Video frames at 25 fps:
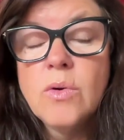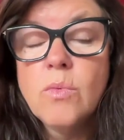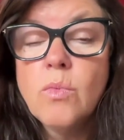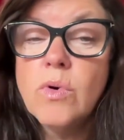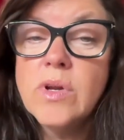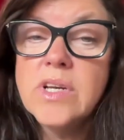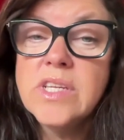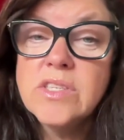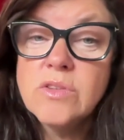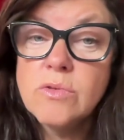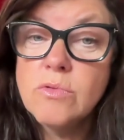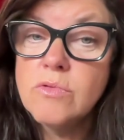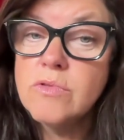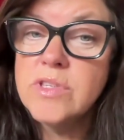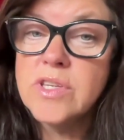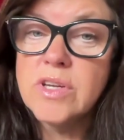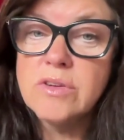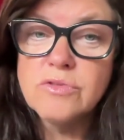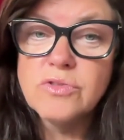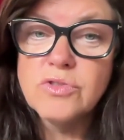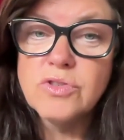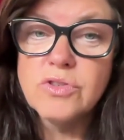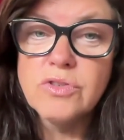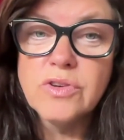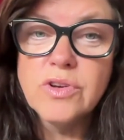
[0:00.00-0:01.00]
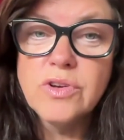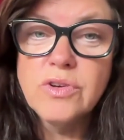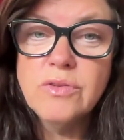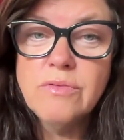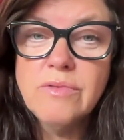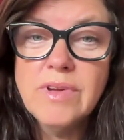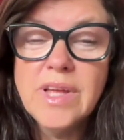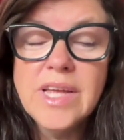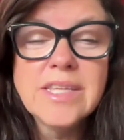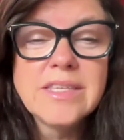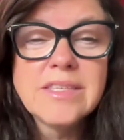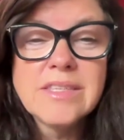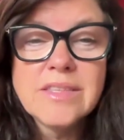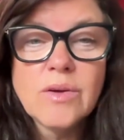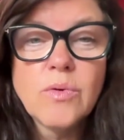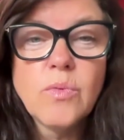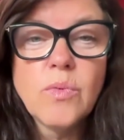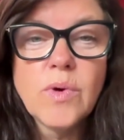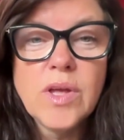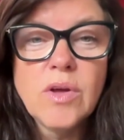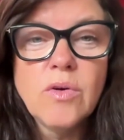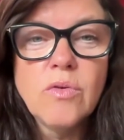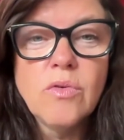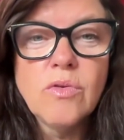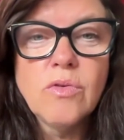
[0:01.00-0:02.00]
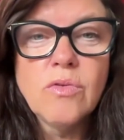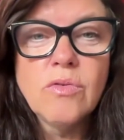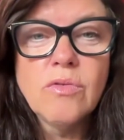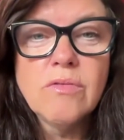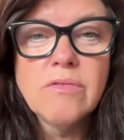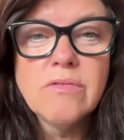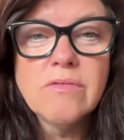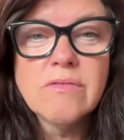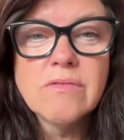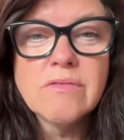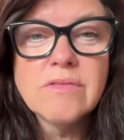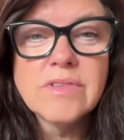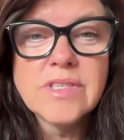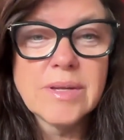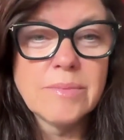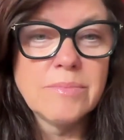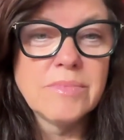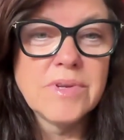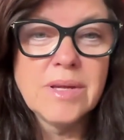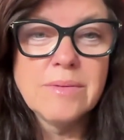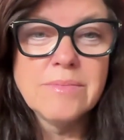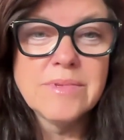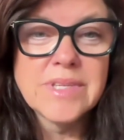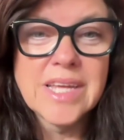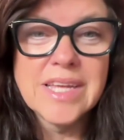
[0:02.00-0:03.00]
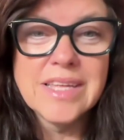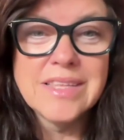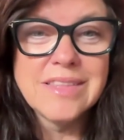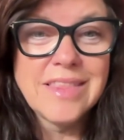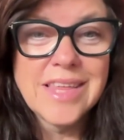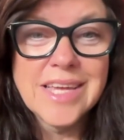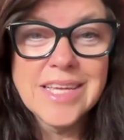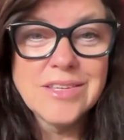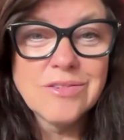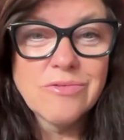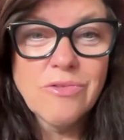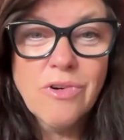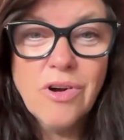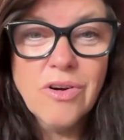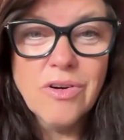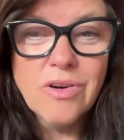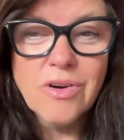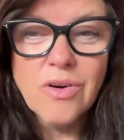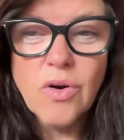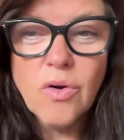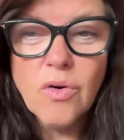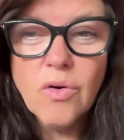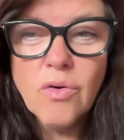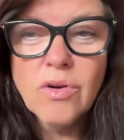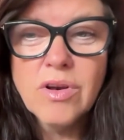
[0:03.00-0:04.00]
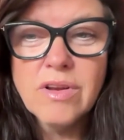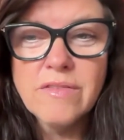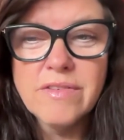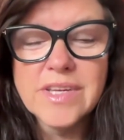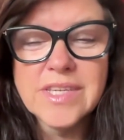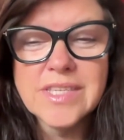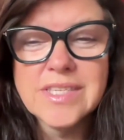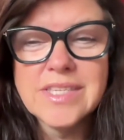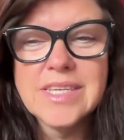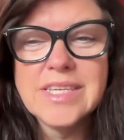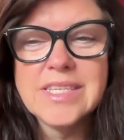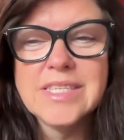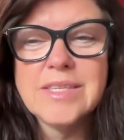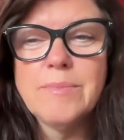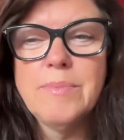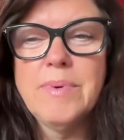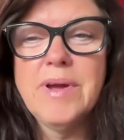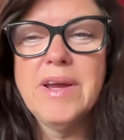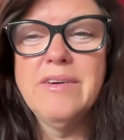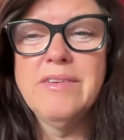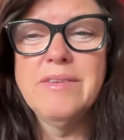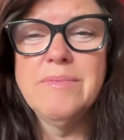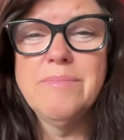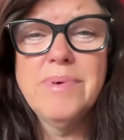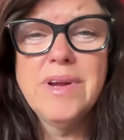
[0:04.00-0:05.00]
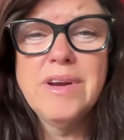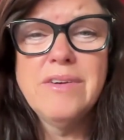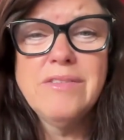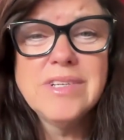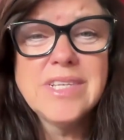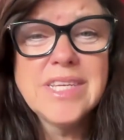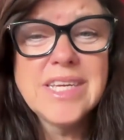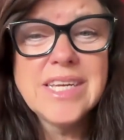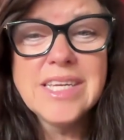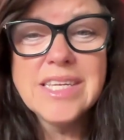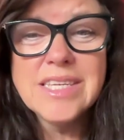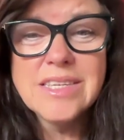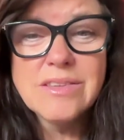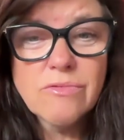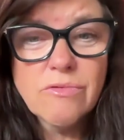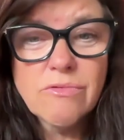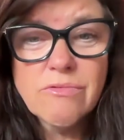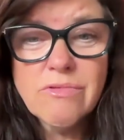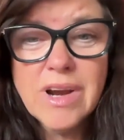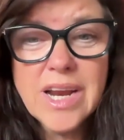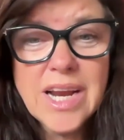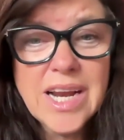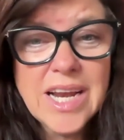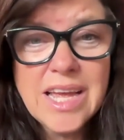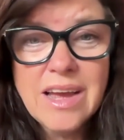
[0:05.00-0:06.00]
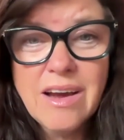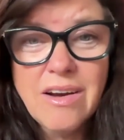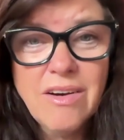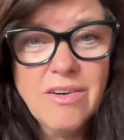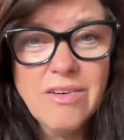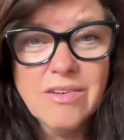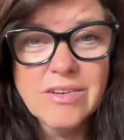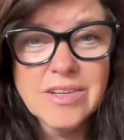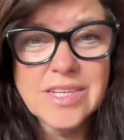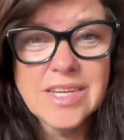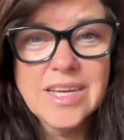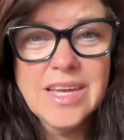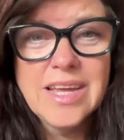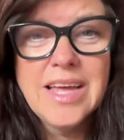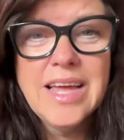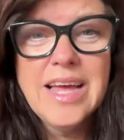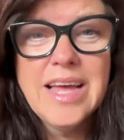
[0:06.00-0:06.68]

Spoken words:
What is also true is that we all sometimes get things wrong, all of us as a parent. Parenting is really hard